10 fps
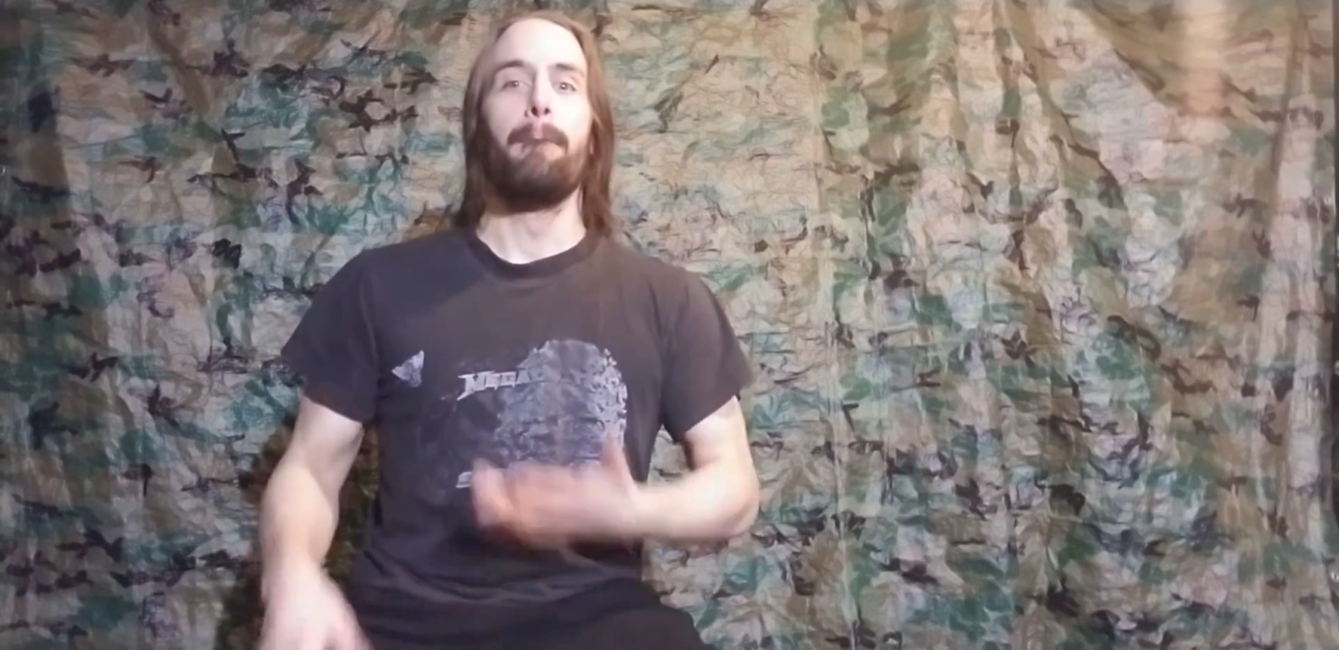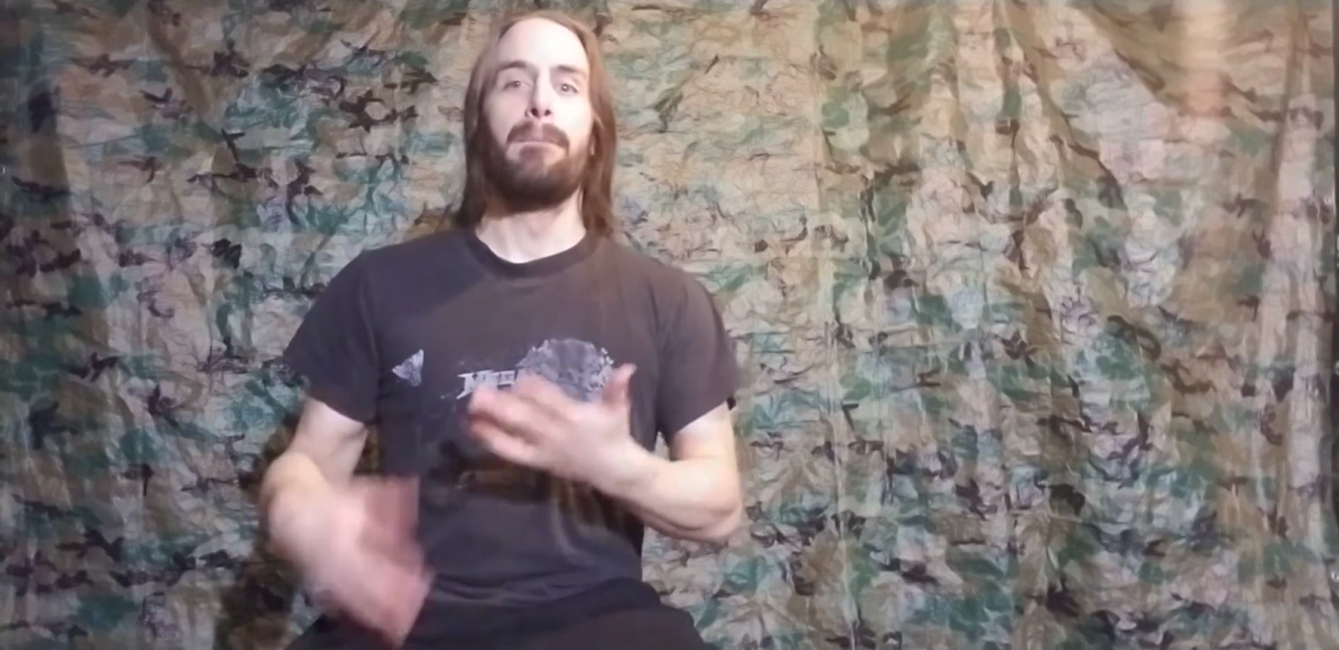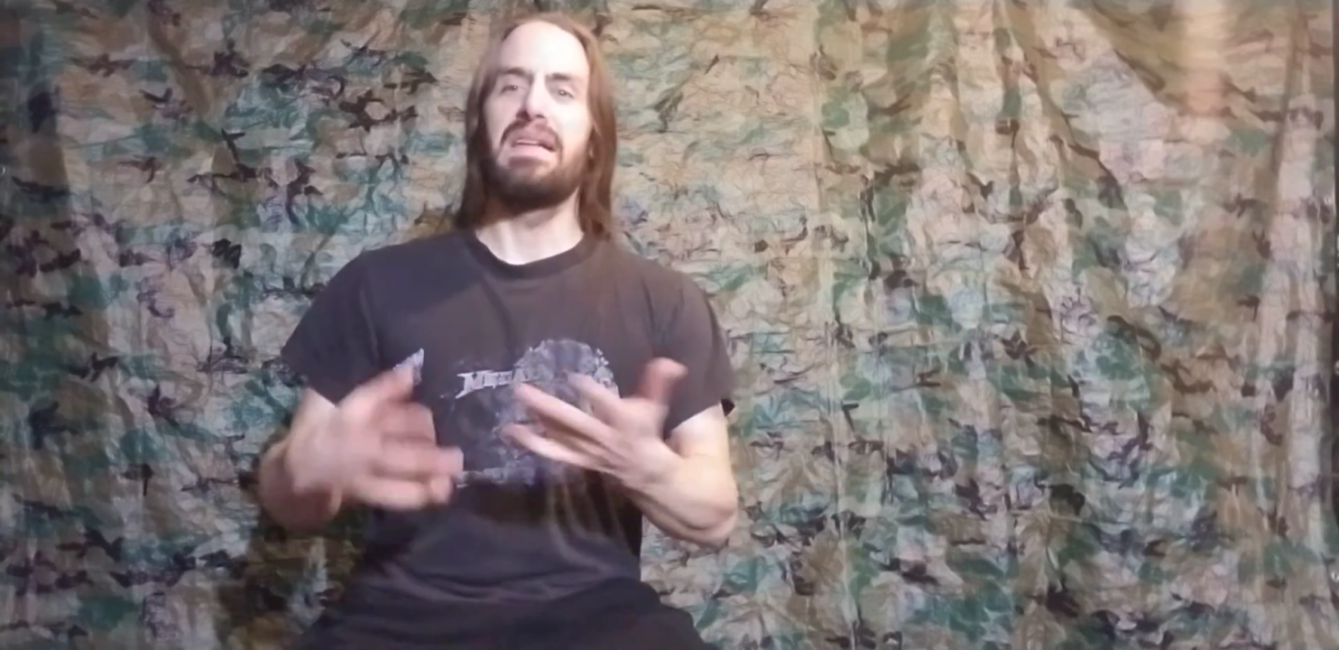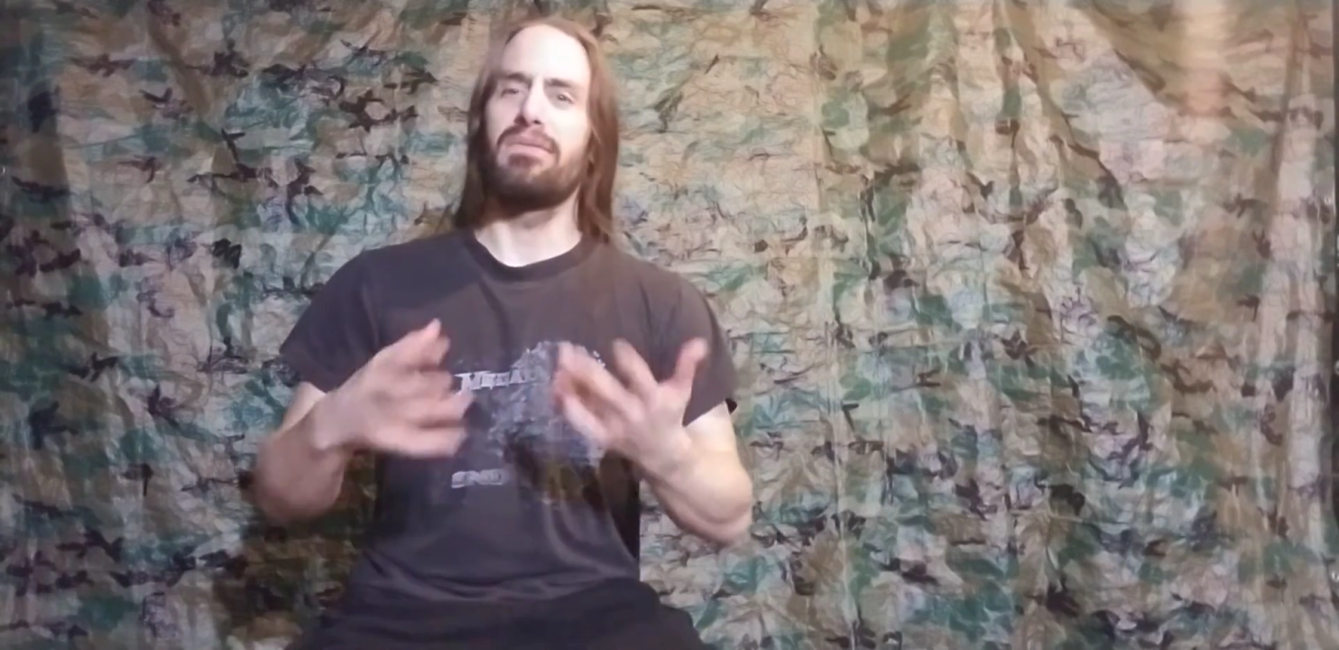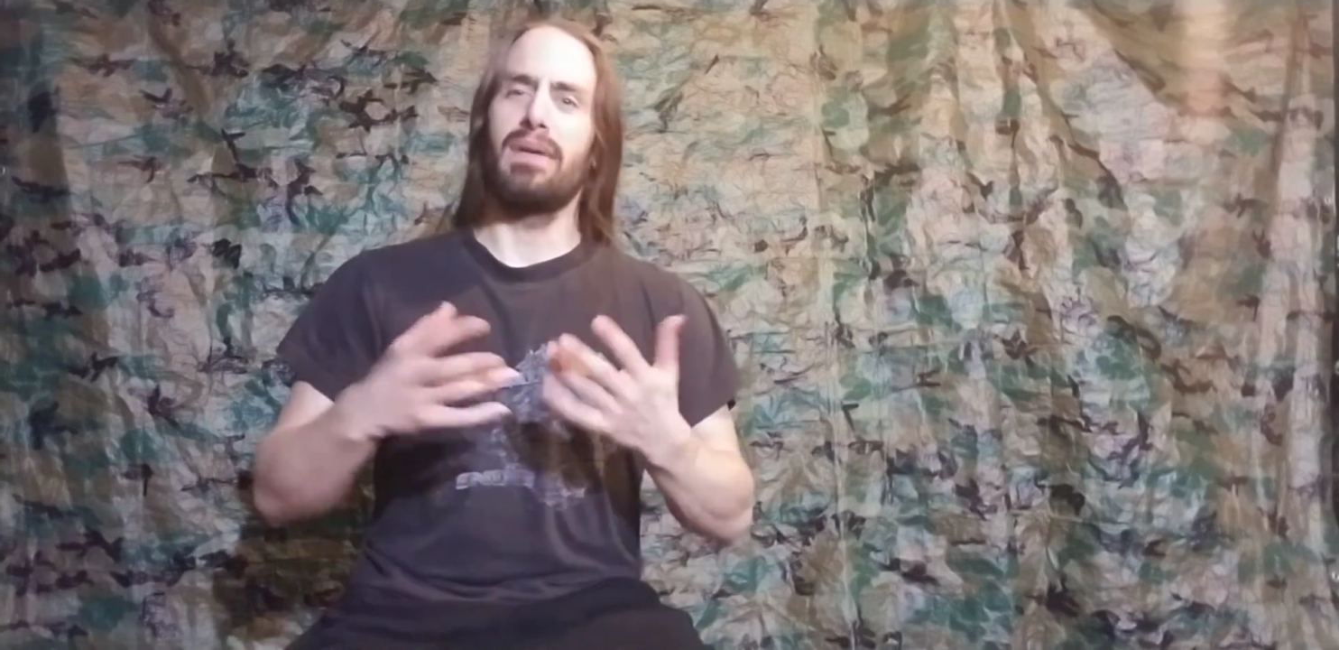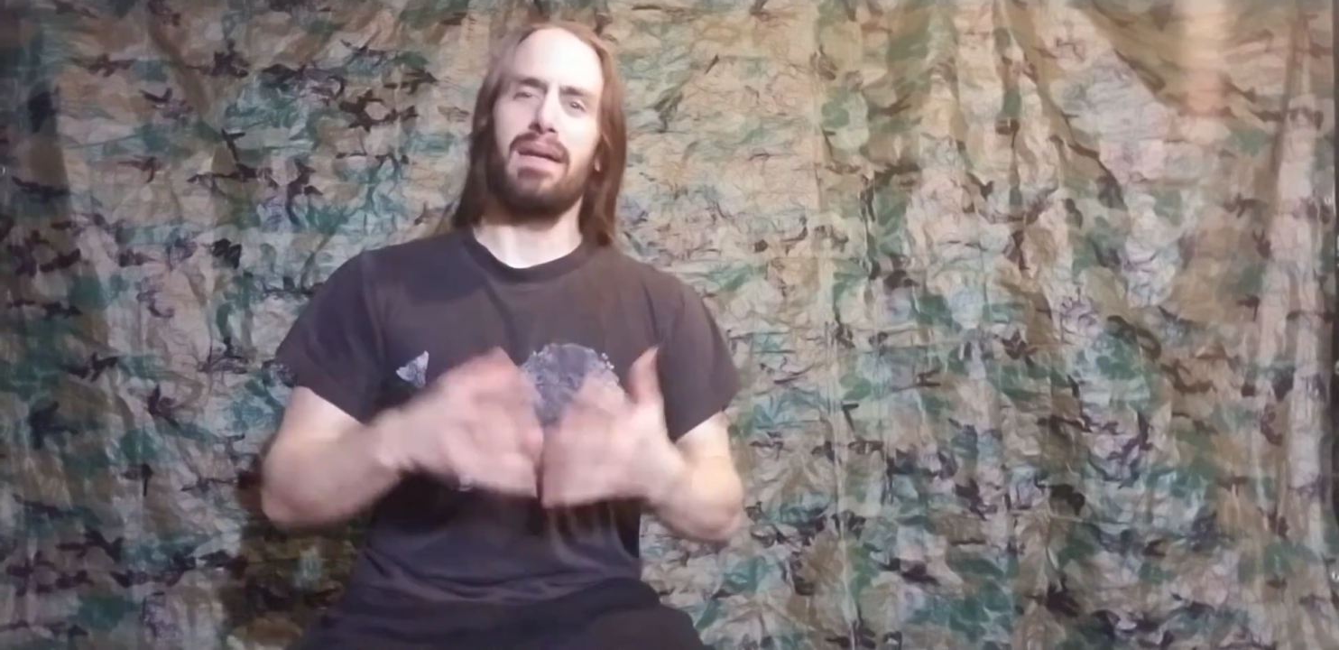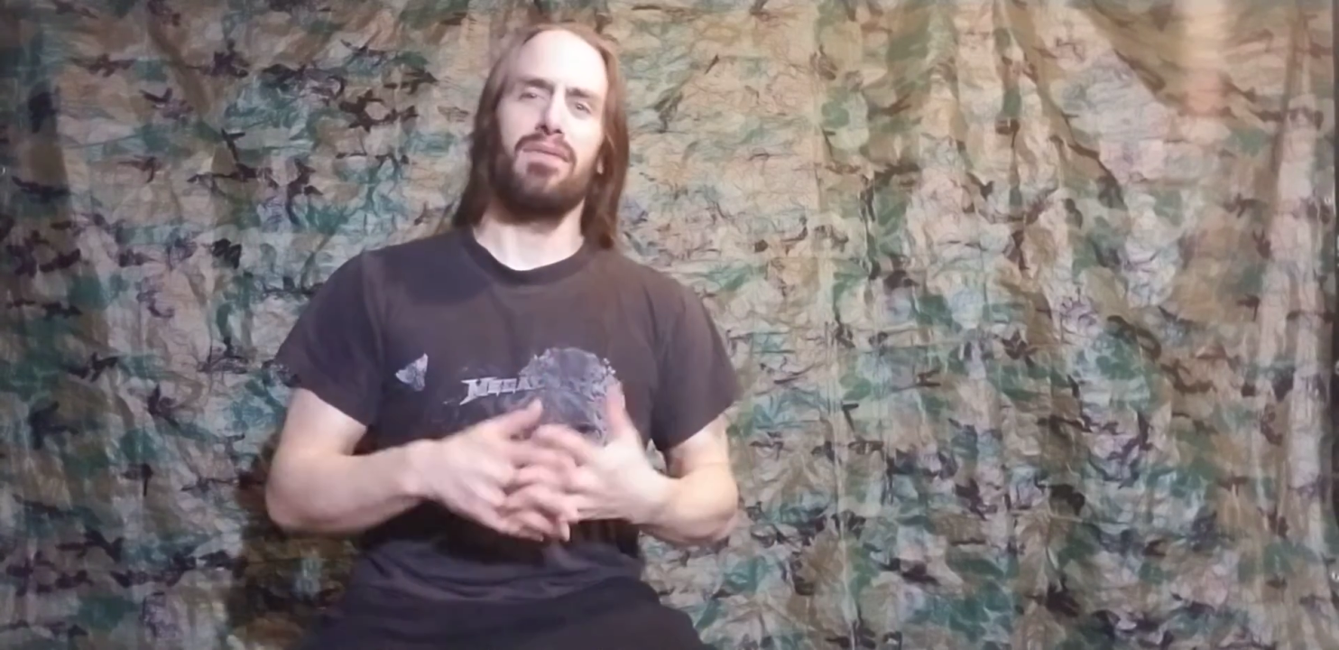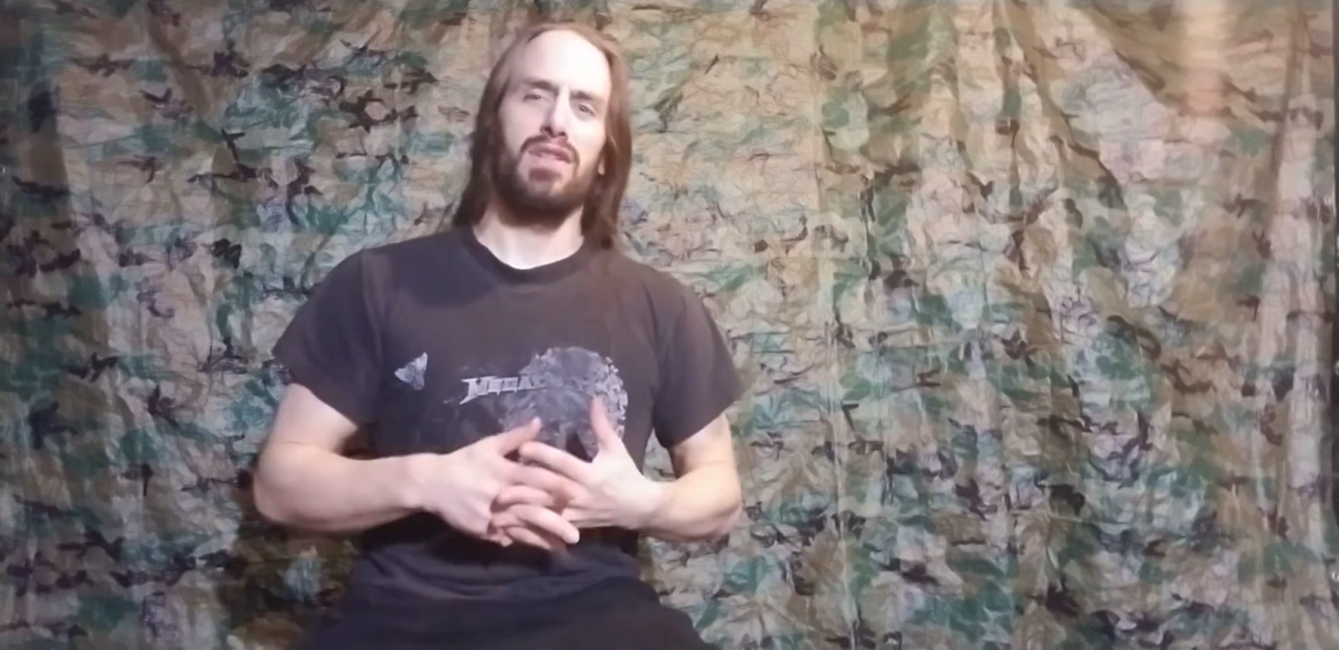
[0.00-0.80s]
be whatever